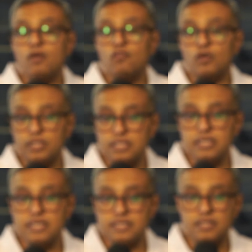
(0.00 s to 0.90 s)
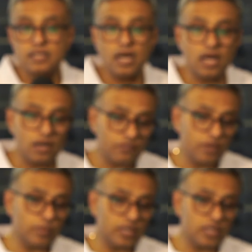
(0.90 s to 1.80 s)
For this reason, R5
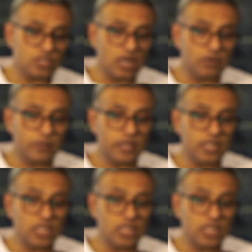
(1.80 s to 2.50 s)
minus R20